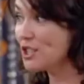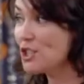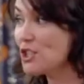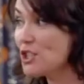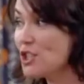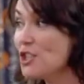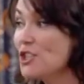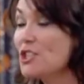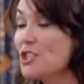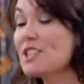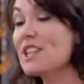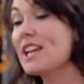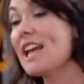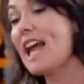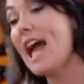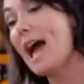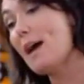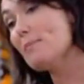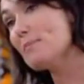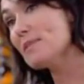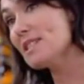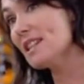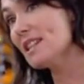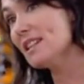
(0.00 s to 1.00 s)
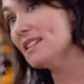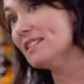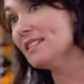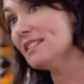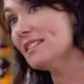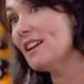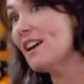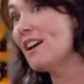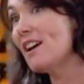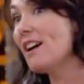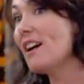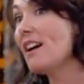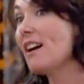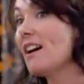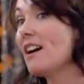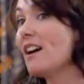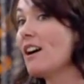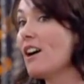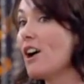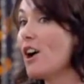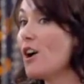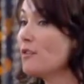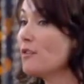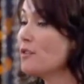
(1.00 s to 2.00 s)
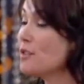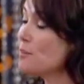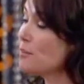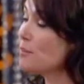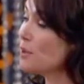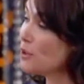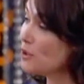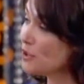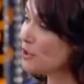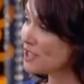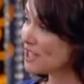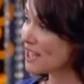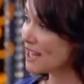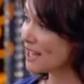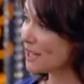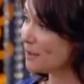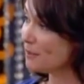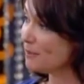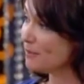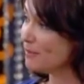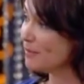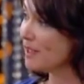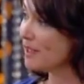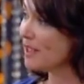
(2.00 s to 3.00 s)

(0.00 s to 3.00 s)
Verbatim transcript: to choose the captain of the blue team.